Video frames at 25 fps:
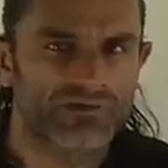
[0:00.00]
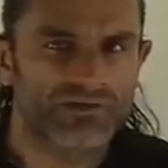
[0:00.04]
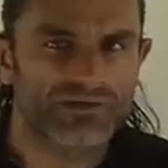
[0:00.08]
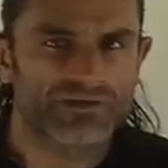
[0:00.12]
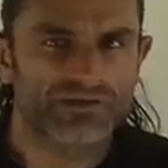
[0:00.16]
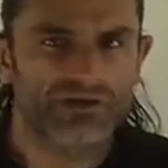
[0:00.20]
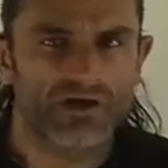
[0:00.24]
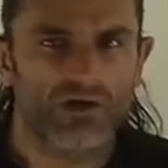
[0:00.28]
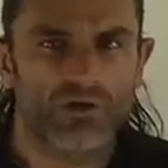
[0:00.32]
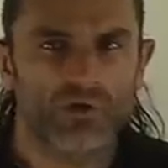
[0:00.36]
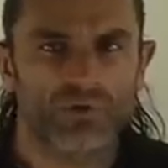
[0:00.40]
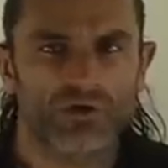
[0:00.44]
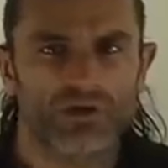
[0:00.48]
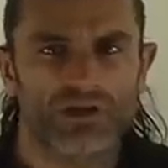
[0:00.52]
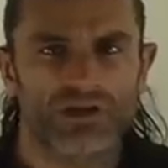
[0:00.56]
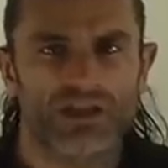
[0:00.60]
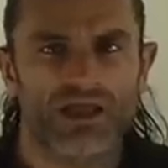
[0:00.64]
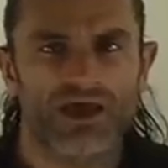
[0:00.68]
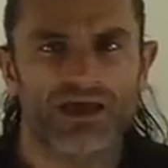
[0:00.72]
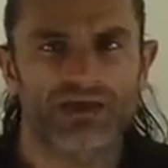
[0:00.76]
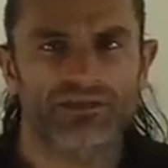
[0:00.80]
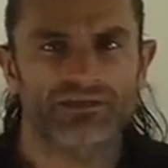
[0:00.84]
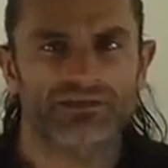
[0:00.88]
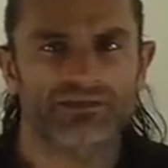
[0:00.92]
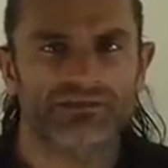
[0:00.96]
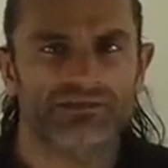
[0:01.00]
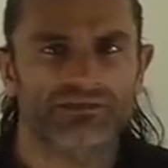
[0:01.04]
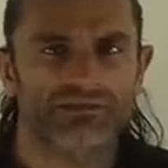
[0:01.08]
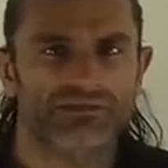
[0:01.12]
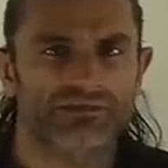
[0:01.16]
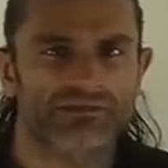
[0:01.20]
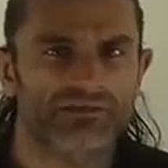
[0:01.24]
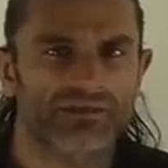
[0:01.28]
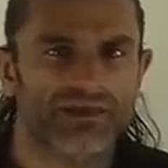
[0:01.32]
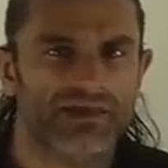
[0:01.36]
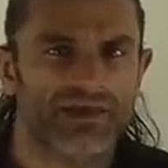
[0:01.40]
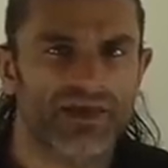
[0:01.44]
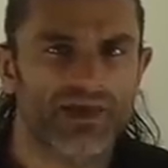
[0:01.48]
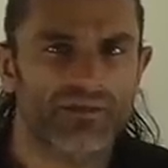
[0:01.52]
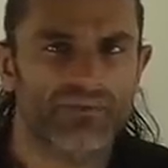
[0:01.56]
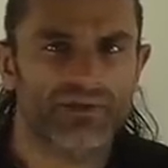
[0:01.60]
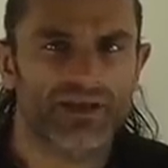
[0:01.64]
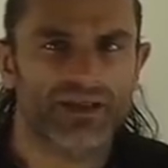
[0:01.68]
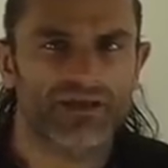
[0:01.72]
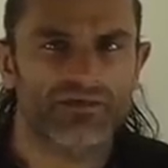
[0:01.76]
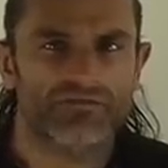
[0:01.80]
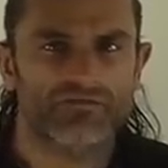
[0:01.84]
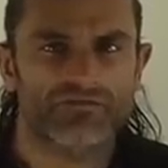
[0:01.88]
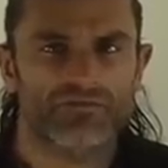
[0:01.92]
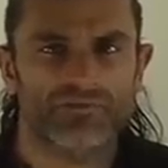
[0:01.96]
These golden lights, they
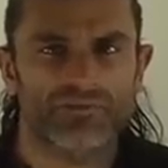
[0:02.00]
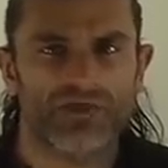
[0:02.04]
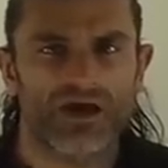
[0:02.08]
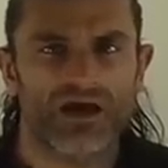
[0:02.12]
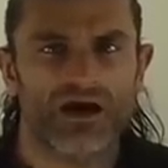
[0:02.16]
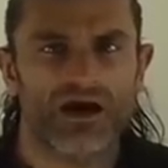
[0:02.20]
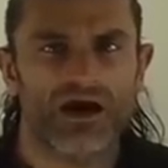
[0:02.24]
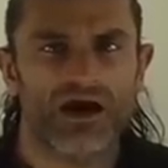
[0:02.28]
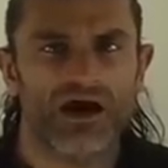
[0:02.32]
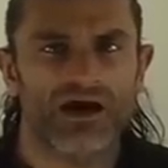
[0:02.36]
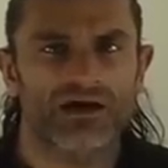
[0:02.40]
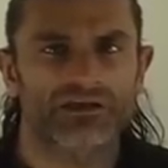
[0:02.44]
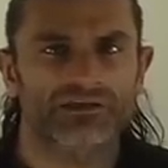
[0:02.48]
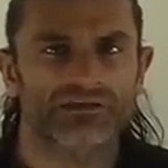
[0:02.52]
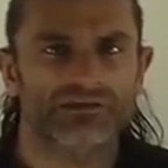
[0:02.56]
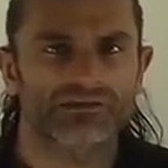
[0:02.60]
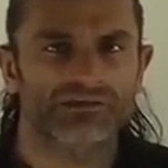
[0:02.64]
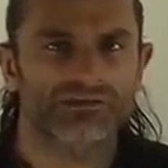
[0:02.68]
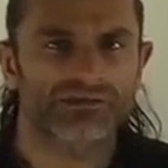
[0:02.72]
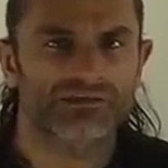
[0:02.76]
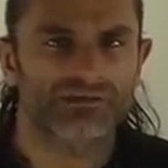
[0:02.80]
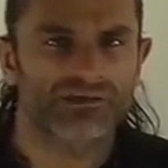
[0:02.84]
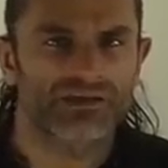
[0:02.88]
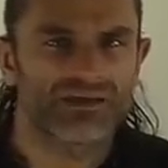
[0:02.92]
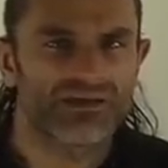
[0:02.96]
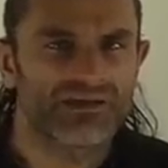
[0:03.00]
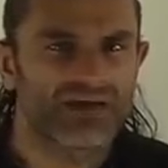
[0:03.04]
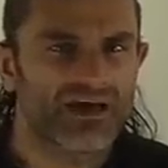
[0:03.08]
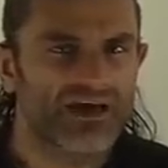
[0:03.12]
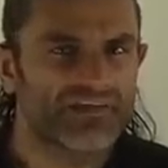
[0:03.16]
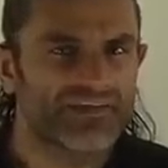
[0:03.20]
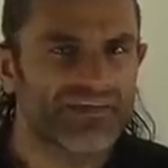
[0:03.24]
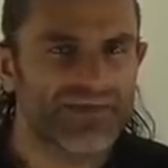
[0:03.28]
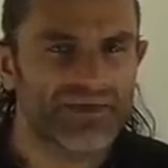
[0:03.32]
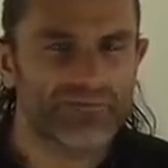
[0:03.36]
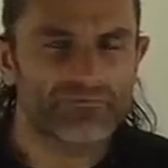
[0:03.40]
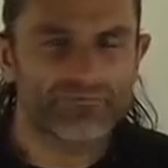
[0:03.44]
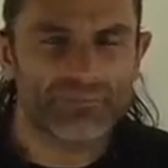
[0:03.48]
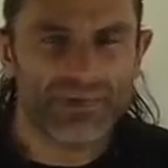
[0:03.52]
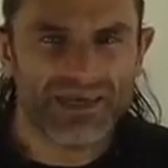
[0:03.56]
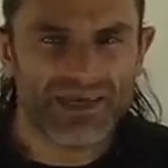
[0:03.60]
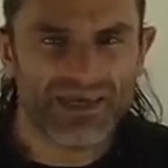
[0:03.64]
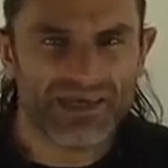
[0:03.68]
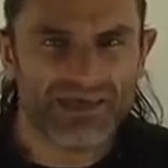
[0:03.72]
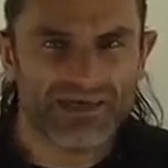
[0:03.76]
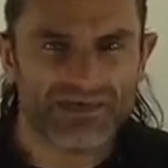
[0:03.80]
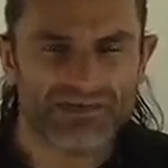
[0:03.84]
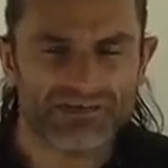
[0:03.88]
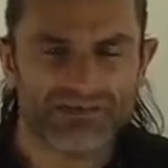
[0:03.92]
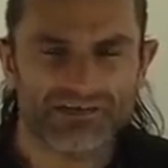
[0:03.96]
emanate from their hearts, and they
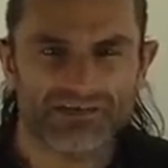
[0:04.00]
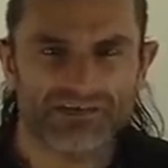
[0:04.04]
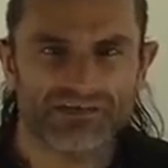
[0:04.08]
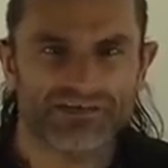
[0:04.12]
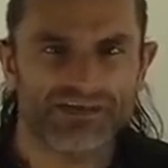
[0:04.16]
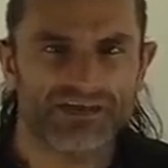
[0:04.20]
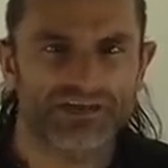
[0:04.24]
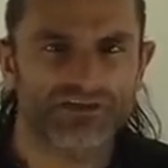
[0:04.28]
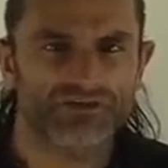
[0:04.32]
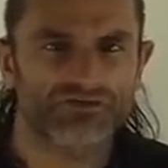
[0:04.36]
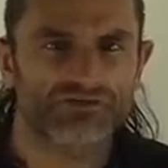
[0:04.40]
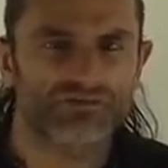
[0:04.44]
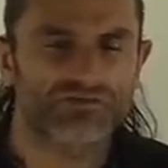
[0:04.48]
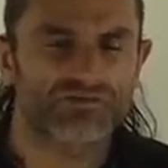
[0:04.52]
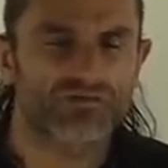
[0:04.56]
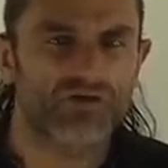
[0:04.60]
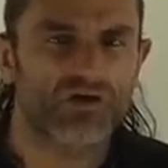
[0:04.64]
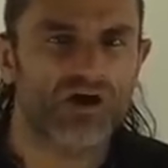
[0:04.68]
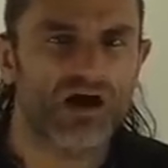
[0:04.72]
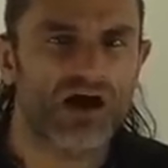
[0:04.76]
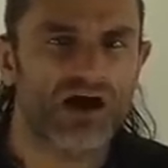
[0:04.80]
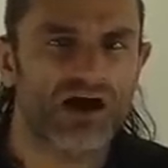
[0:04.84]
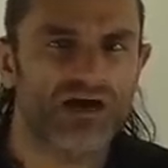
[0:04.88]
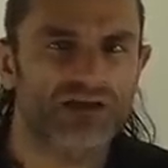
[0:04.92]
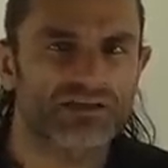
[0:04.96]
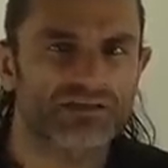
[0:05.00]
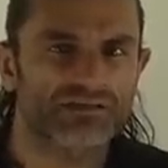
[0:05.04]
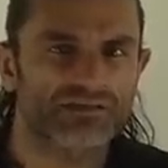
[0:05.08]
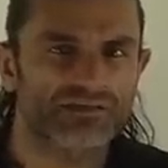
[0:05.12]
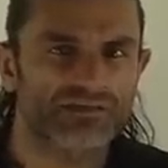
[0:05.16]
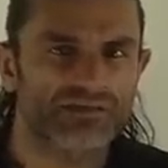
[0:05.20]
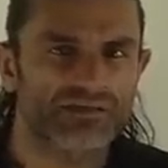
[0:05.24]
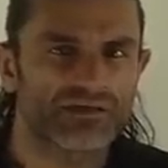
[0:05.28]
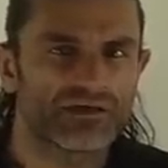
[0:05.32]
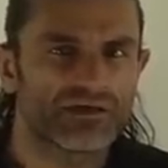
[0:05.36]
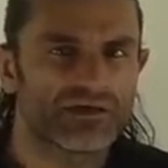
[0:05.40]
pierce the center of your heart.